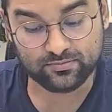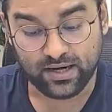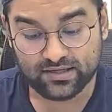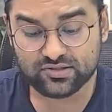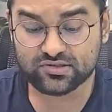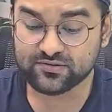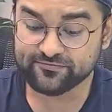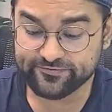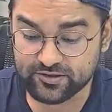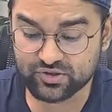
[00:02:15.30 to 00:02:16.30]

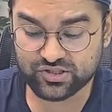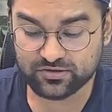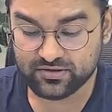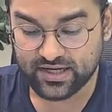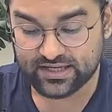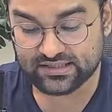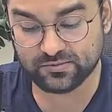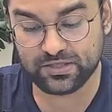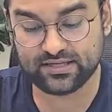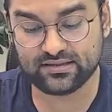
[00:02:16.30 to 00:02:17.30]
Microsoft Future
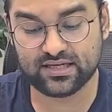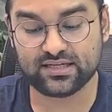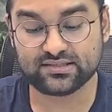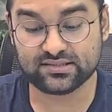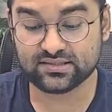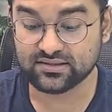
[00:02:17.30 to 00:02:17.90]
explained that